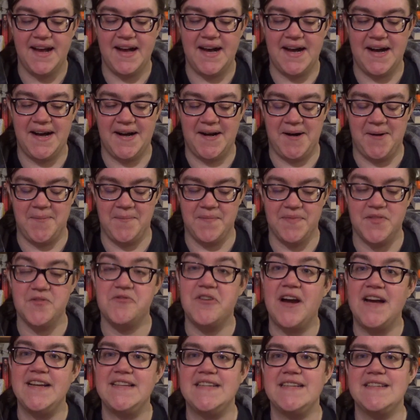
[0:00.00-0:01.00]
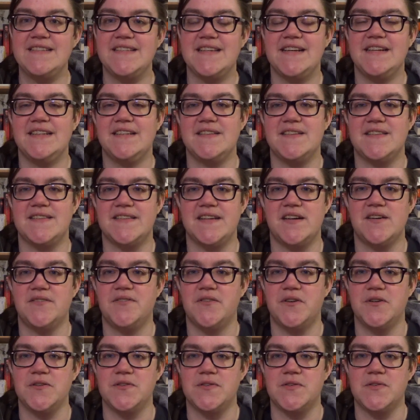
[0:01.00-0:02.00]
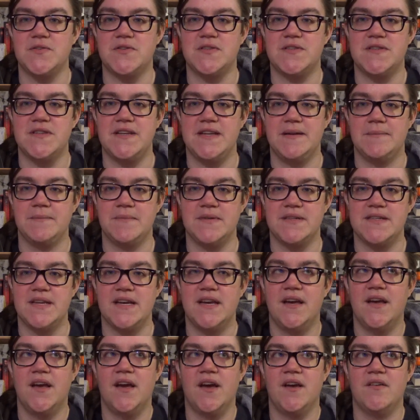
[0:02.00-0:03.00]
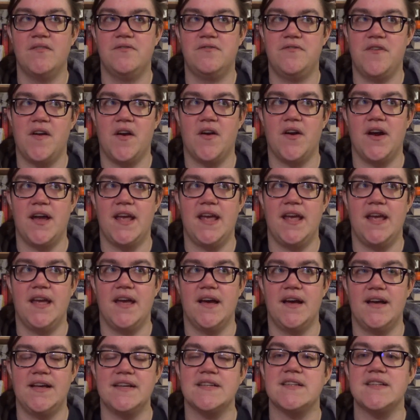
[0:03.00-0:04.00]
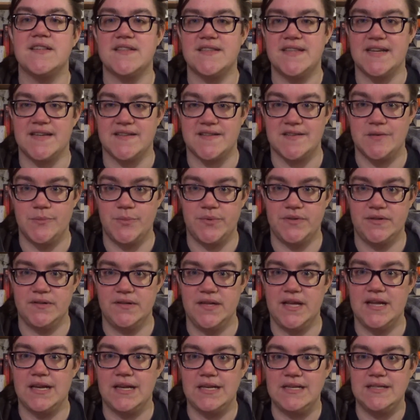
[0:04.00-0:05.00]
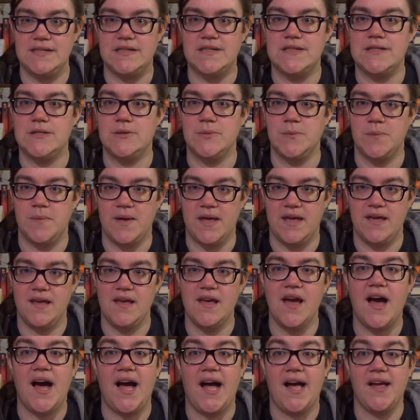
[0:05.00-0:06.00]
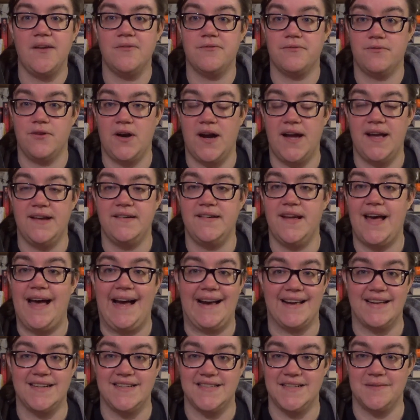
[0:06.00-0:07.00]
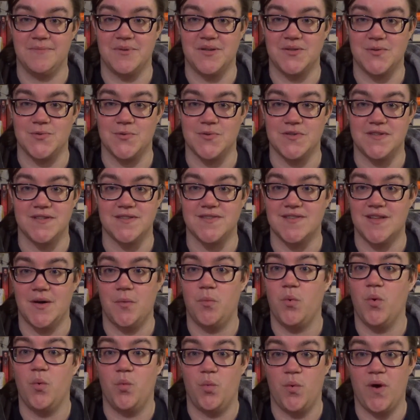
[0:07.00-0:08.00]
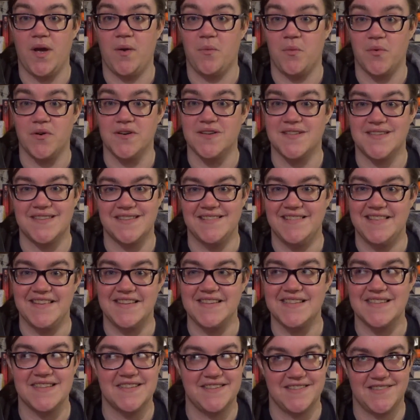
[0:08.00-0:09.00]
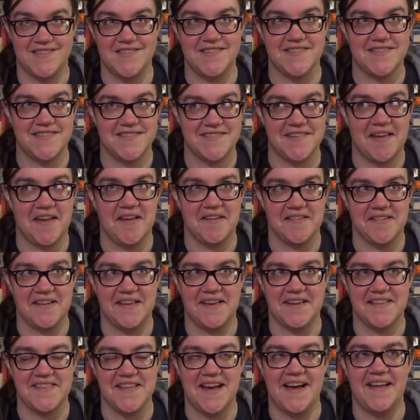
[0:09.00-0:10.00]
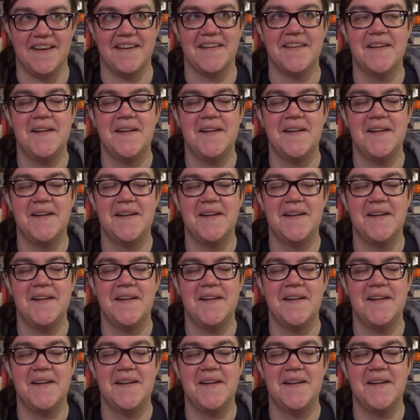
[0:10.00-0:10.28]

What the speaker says: The writing style itself also seemed very accessible, at least to me. I've read academic sources that were way worse than this, let's just say it like that.